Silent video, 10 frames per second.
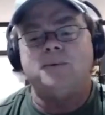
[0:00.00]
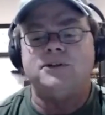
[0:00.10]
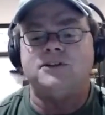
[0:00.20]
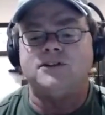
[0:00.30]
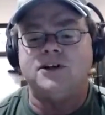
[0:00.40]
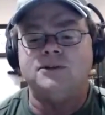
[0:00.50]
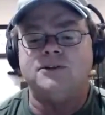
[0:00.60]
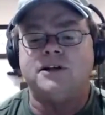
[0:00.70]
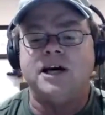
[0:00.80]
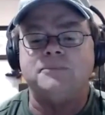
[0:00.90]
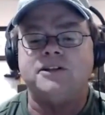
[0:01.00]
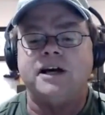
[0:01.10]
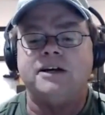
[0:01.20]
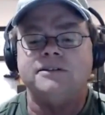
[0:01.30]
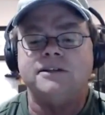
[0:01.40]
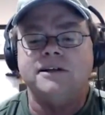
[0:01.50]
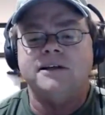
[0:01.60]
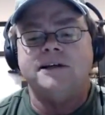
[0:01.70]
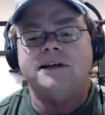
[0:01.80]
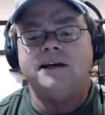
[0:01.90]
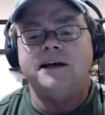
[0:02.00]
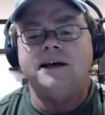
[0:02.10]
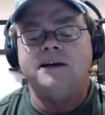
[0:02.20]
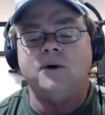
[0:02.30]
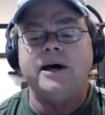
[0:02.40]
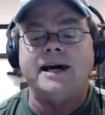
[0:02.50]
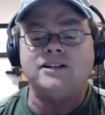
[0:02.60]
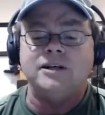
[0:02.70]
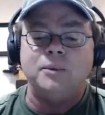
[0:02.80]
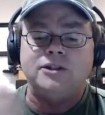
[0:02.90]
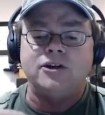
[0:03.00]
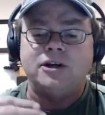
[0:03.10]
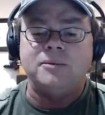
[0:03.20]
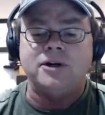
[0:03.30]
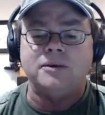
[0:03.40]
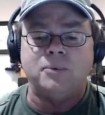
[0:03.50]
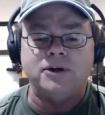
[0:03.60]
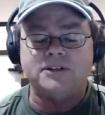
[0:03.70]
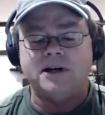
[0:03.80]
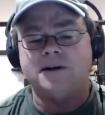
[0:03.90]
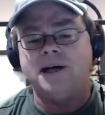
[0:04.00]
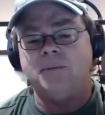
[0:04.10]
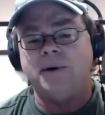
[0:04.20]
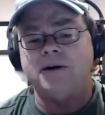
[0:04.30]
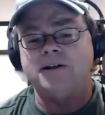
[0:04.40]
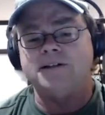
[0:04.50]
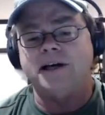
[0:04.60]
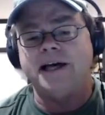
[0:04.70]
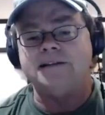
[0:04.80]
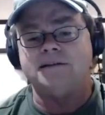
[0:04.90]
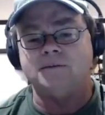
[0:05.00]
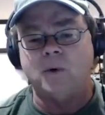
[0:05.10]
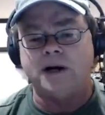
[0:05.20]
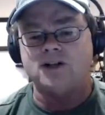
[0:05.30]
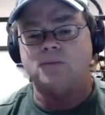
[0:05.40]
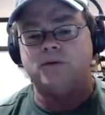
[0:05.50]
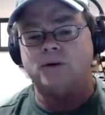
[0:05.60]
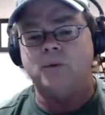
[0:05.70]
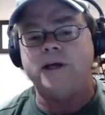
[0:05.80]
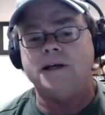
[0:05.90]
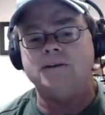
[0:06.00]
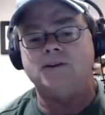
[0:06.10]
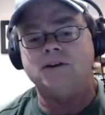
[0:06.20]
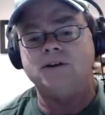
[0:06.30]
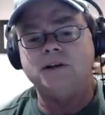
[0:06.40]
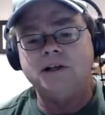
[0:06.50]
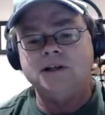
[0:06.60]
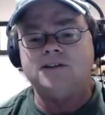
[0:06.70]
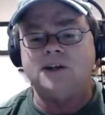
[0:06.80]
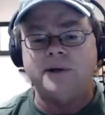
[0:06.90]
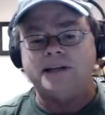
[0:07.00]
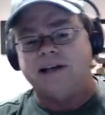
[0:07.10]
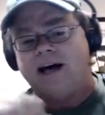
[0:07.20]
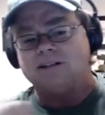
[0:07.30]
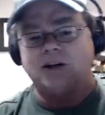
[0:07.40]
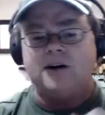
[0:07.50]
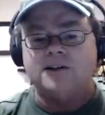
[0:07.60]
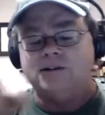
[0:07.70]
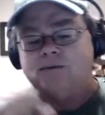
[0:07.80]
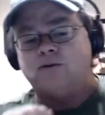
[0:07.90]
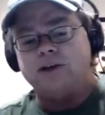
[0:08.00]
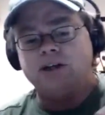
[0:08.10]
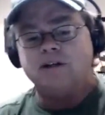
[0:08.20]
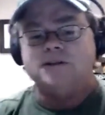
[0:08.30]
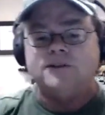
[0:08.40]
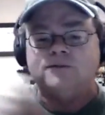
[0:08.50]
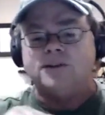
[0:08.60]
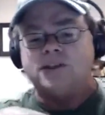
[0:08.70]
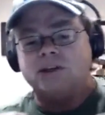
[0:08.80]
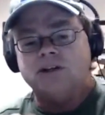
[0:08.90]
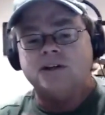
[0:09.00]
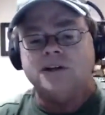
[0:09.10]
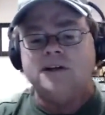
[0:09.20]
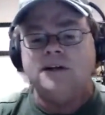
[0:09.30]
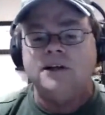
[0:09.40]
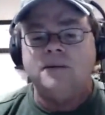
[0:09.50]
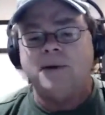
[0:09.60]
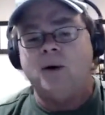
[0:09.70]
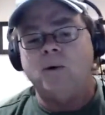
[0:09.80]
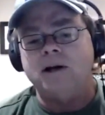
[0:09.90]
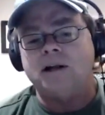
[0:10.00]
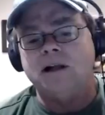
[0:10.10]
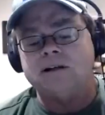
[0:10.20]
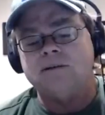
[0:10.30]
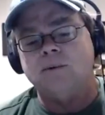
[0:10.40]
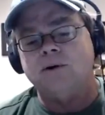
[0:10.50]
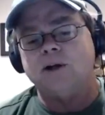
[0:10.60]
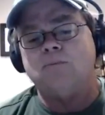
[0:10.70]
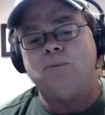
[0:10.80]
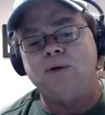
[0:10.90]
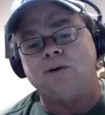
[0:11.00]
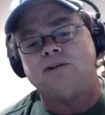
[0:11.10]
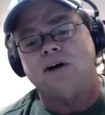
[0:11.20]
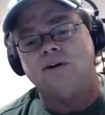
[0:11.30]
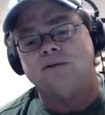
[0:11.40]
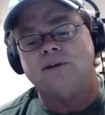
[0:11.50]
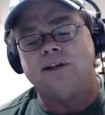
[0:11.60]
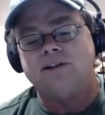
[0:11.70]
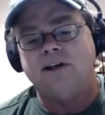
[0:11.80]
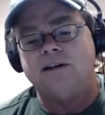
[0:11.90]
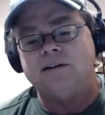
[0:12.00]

your son, who's a Cub Scout and well, actually, we took him on a Boy Scout camp out because I had to watch him over the weekend too. So he has hot dogs and Fritos for dinner. About one o'clock in the morning, pukes all over in the tent.